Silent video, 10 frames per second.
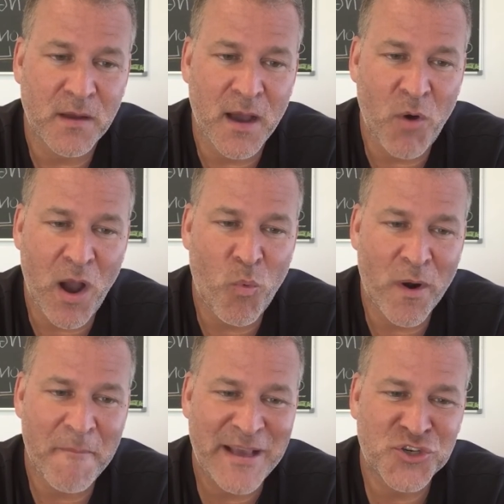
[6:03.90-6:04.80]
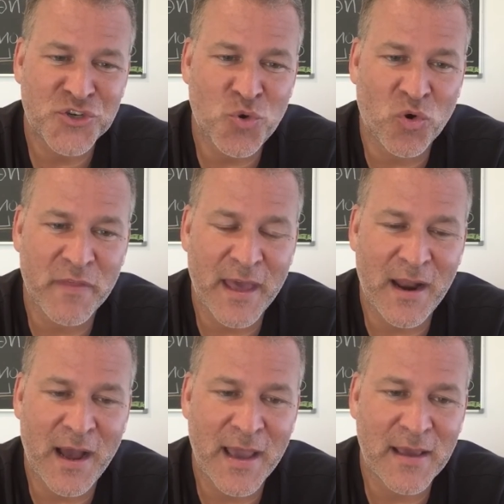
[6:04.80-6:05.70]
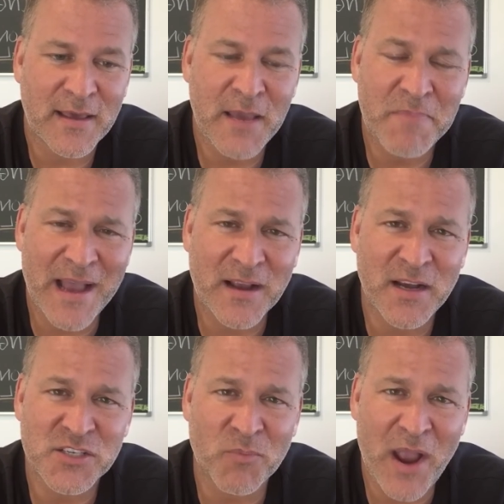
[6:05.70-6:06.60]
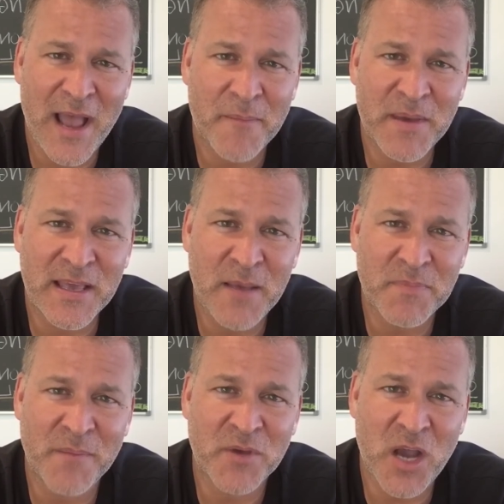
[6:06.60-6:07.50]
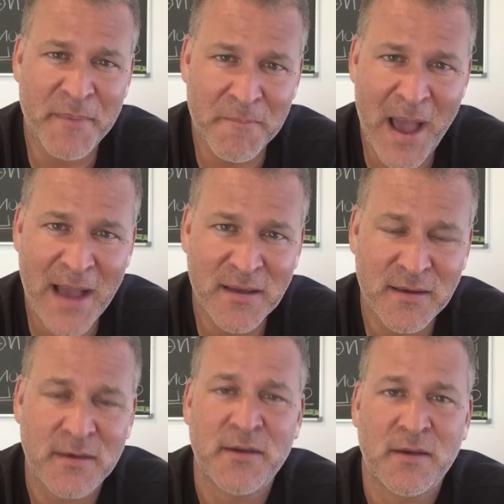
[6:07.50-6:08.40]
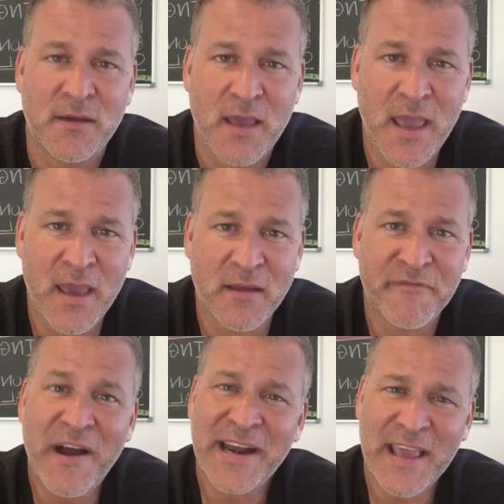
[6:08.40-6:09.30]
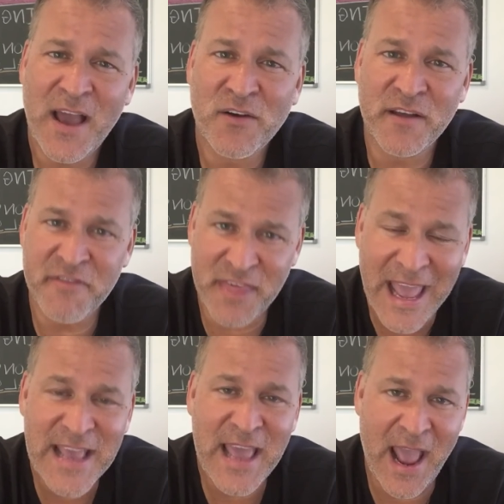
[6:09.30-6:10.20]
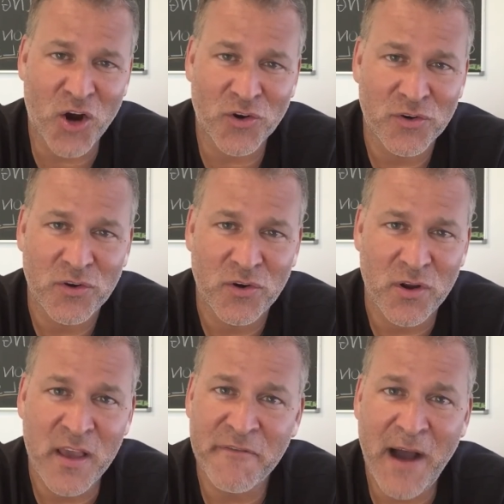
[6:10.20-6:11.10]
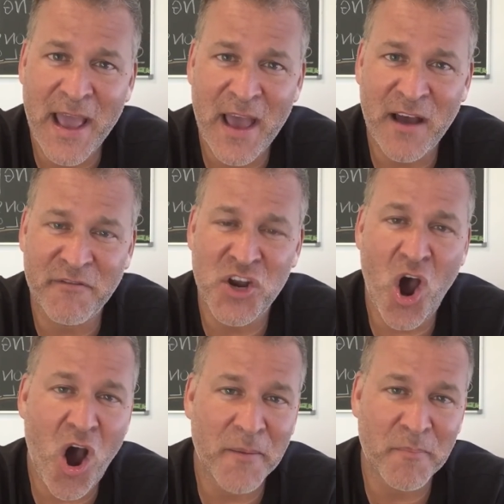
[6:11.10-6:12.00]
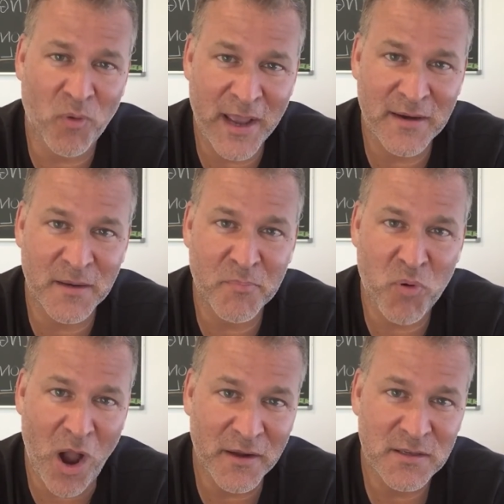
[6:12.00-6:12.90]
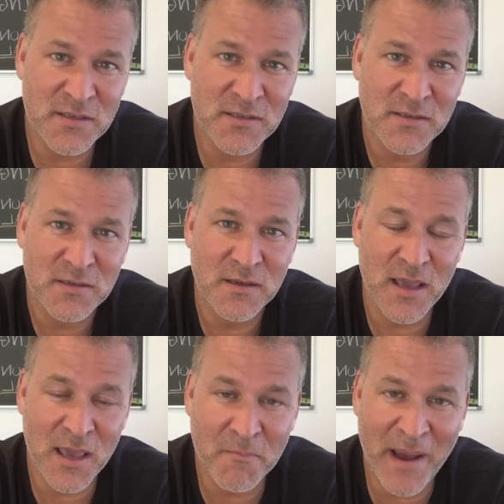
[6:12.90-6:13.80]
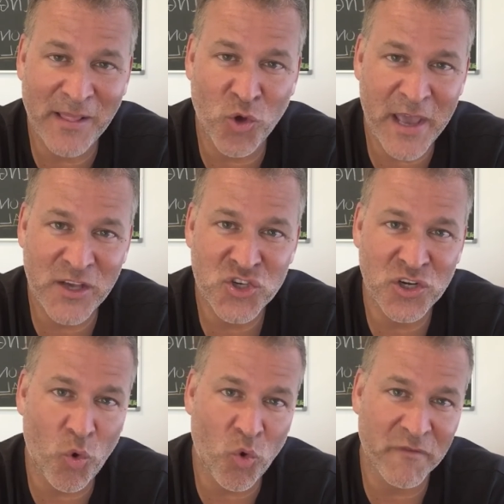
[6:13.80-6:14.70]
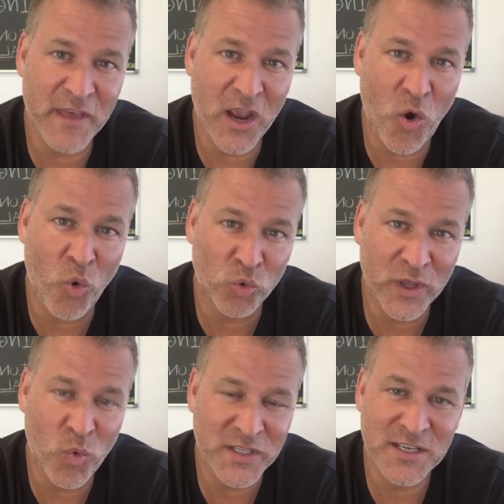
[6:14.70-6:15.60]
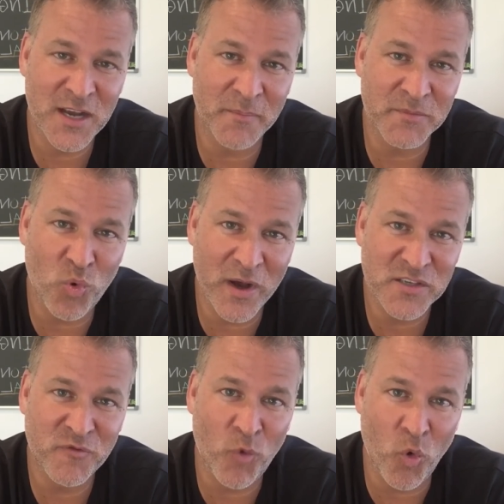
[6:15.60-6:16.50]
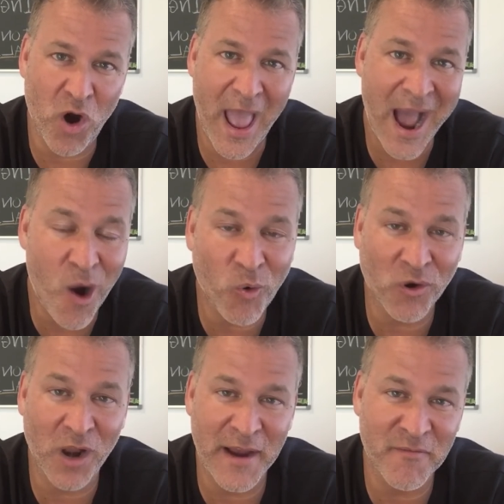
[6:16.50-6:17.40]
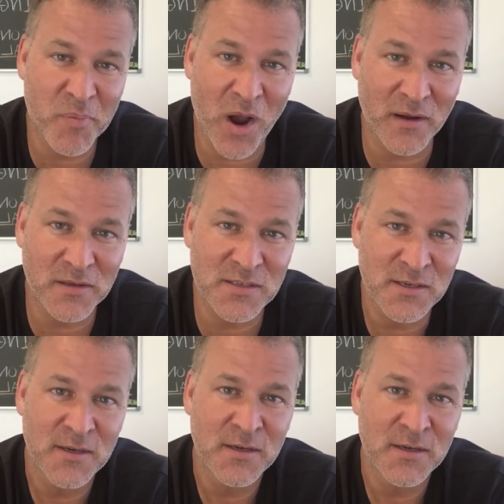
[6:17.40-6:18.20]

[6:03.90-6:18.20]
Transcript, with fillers: I, I want to make sure that I keep that customer happy, keep them coming back, and finding out if they care if I have non branded products in my location or if they only want to come to us for our line of products.